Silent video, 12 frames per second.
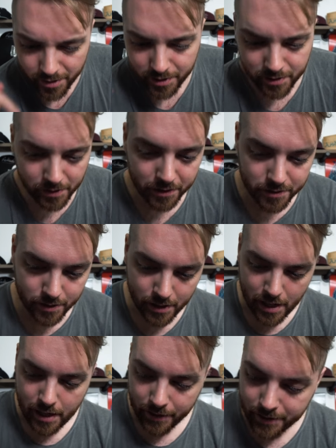I think links
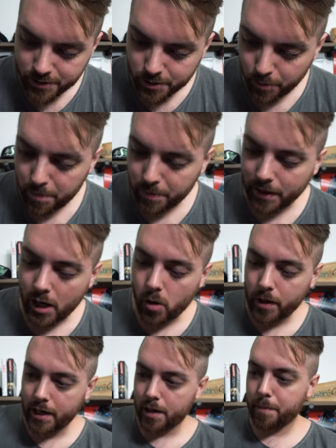links will be
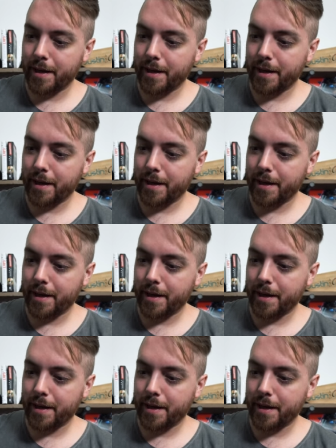below here.